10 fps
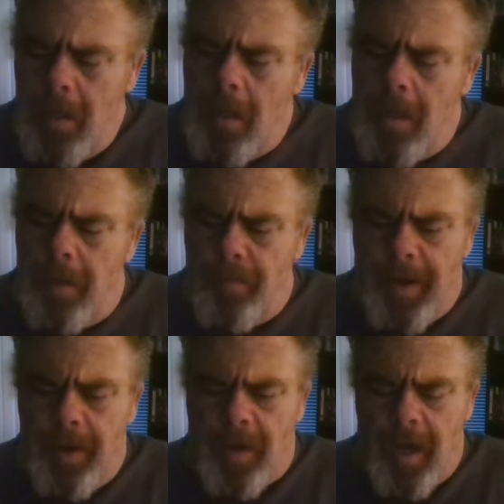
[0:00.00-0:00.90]
in
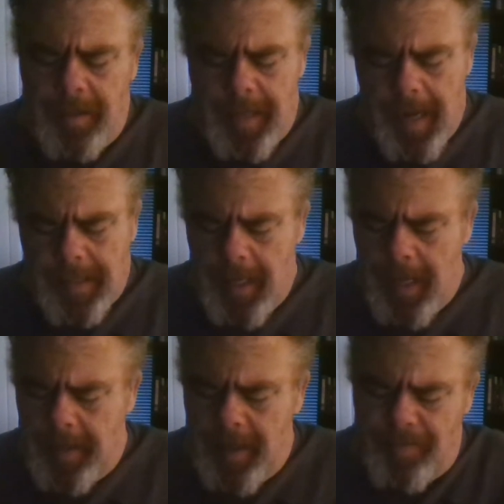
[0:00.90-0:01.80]
radio contact,
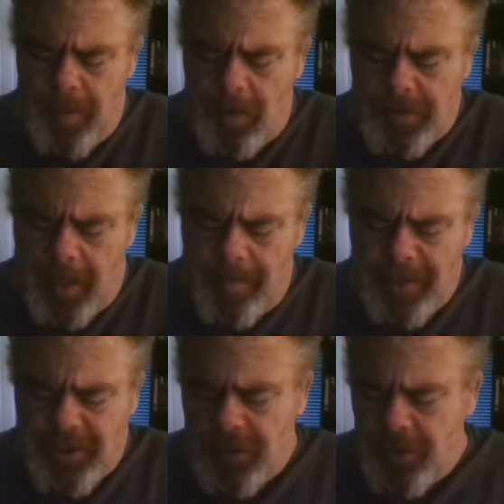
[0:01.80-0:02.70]
and Deathblow is on a
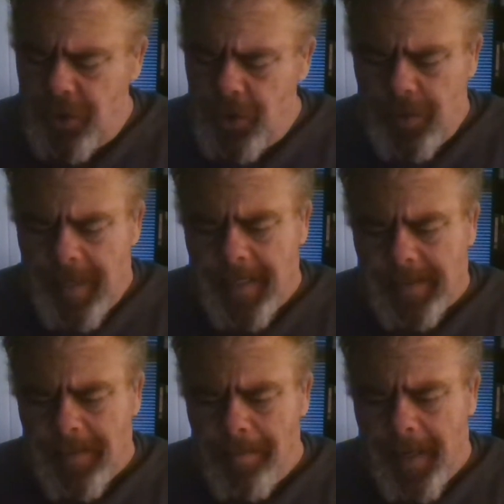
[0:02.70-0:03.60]
mission to take
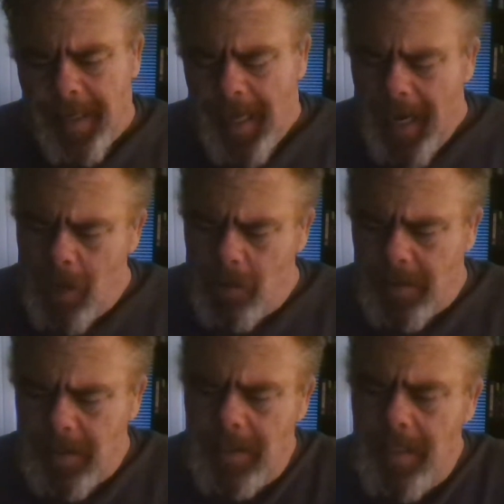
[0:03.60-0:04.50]
somebody out.
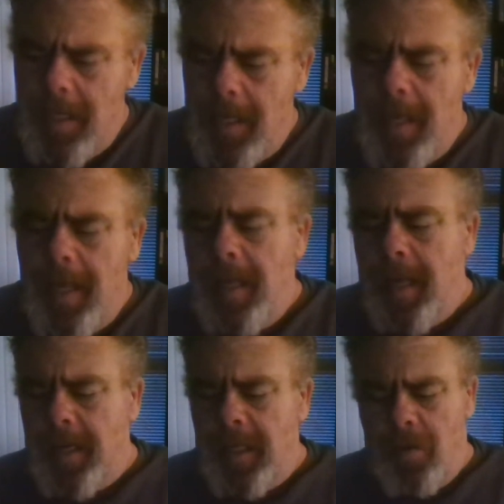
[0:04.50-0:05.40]

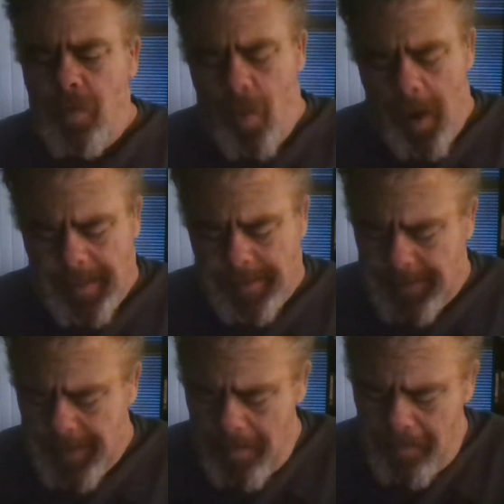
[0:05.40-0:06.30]
And he winds
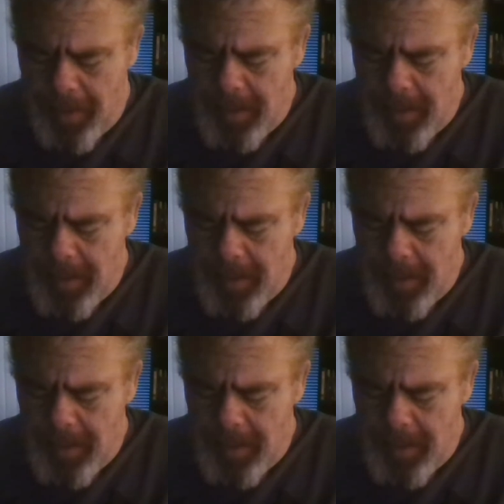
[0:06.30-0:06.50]
up